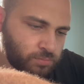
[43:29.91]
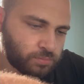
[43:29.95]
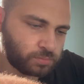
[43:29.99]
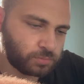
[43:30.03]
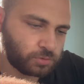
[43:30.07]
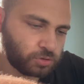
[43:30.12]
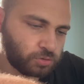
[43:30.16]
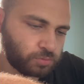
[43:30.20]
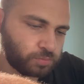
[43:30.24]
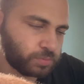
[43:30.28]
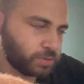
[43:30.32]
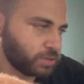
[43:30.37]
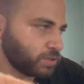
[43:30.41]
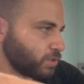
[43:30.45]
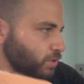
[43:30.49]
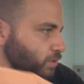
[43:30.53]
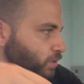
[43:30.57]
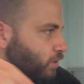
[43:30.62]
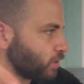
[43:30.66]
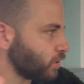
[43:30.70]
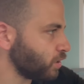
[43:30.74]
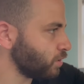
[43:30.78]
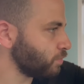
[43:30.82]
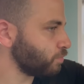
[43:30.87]
Open it
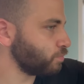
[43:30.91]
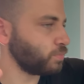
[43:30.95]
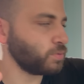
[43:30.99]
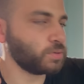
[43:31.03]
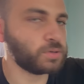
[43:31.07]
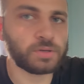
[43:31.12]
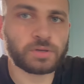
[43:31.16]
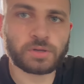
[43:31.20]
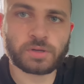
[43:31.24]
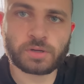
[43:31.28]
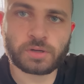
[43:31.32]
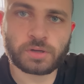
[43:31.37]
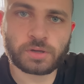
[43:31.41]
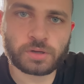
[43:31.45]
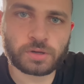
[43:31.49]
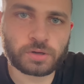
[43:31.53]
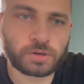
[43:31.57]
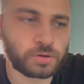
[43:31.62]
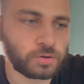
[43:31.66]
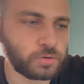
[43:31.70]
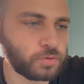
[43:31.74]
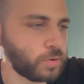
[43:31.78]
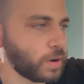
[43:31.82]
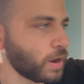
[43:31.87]
up.
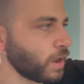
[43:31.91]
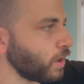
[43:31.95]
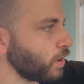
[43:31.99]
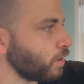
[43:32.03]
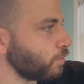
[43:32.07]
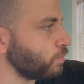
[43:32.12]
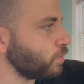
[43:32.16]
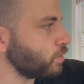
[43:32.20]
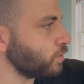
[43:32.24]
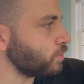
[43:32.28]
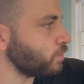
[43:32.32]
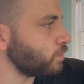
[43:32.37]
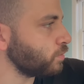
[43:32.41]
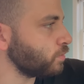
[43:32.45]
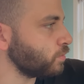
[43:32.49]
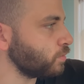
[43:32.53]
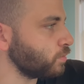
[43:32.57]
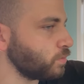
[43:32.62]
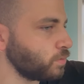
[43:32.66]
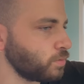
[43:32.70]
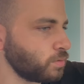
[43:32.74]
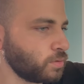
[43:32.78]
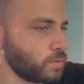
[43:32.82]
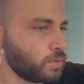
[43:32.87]
Grab
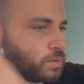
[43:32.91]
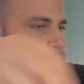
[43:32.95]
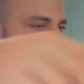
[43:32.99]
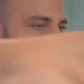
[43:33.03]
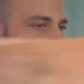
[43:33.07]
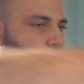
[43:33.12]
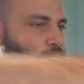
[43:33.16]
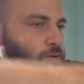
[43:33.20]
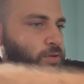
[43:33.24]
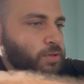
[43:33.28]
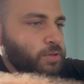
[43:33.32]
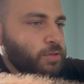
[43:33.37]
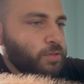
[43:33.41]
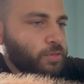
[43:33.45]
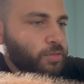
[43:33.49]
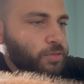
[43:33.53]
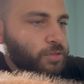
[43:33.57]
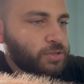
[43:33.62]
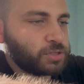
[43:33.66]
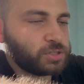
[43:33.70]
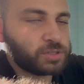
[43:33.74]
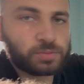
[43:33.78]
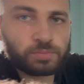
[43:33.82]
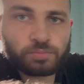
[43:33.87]

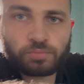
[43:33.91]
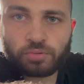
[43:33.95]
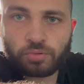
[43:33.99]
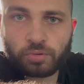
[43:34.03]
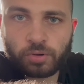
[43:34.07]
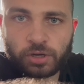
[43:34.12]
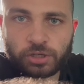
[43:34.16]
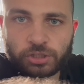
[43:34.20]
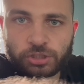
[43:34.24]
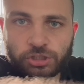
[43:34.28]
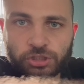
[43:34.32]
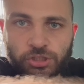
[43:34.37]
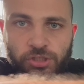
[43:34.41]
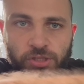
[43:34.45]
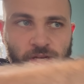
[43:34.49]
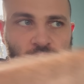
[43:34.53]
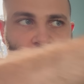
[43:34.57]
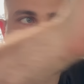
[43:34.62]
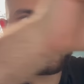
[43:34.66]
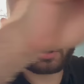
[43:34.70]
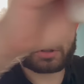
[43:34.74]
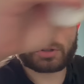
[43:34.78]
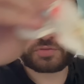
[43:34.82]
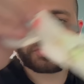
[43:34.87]
this brush that I
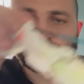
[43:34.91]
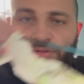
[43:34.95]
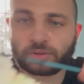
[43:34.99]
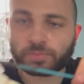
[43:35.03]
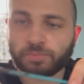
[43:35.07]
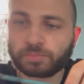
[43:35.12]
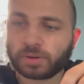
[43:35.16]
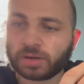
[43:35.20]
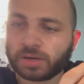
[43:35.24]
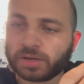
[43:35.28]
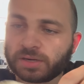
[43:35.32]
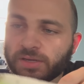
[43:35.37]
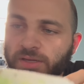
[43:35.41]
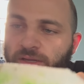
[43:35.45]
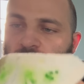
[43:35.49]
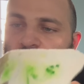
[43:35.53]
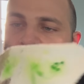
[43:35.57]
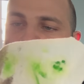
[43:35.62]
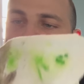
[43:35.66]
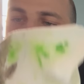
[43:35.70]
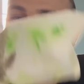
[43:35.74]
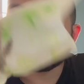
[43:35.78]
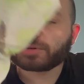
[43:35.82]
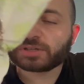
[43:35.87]
used for the mud.
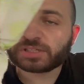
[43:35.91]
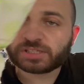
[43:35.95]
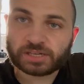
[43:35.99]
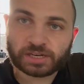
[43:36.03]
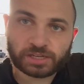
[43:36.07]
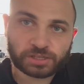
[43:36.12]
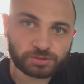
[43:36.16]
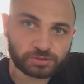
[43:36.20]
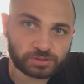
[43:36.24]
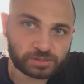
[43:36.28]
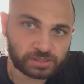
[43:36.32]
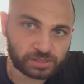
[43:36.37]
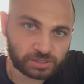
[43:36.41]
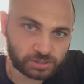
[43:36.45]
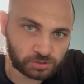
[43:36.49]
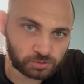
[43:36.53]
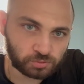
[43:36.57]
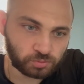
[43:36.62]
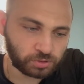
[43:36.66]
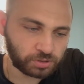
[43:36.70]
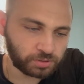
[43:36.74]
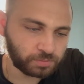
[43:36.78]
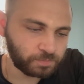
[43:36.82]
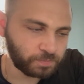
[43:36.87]
The reason I use this
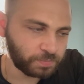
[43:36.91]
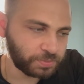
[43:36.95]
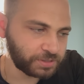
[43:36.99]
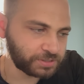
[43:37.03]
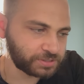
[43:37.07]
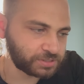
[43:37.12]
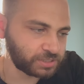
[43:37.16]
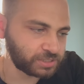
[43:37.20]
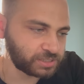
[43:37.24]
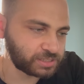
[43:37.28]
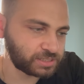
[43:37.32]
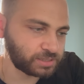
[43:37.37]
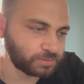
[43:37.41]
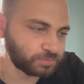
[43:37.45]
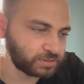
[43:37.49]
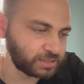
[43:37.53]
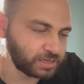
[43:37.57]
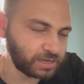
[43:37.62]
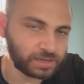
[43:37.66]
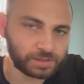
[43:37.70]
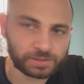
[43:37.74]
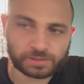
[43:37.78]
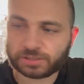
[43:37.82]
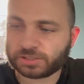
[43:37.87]
one is because
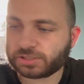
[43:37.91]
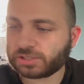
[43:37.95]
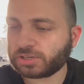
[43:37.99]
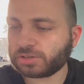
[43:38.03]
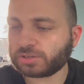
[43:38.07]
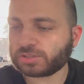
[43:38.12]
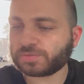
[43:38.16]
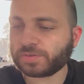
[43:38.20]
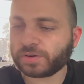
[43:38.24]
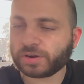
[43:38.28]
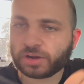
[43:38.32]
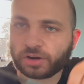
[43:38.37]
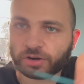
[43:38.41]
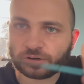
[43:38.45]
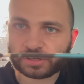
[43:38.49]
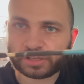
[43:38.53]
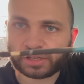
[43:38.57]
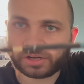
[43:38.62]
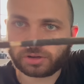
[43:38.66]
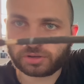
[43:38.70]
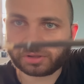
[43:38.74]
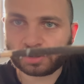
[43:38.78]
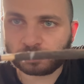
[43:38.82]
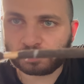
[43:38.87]
sometimes, it's very hard to
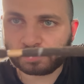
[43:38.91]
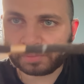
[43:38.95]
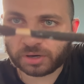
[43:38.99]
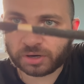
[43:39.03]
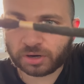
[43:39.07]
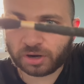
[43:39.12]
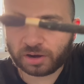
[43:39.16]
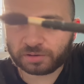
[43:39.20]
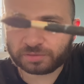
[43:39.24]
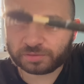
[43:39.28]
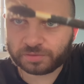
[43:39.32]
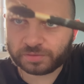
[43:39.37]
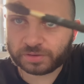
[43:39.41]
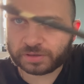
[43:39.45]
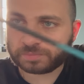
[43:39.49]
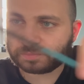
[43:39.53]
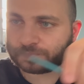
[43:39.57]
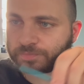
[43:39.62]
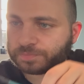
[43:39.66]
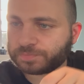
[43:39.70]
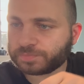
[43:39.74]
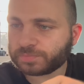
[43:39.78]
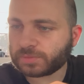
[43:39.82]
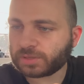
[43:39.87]
get all the mud off of
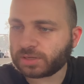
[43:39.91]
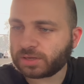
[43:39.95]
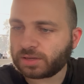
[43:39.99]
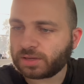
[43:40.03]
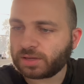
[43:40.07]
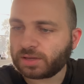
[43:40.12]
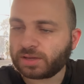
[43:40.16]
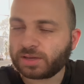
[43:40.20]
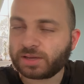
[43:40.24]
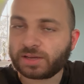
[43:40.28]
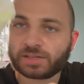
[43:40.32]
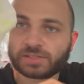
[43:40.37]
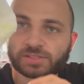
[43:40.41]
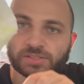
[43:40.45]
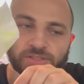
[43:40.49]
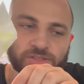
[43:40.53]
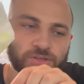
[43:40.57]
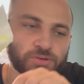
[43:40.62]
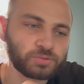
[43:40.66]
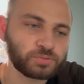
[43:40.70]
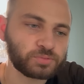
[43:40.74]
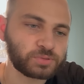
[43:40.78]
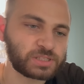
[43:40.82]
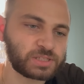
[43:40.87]
it. And
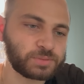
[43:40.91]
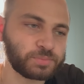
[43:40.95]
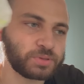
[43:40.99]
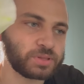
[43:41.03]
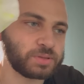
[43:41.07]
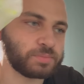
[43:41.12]
so some of the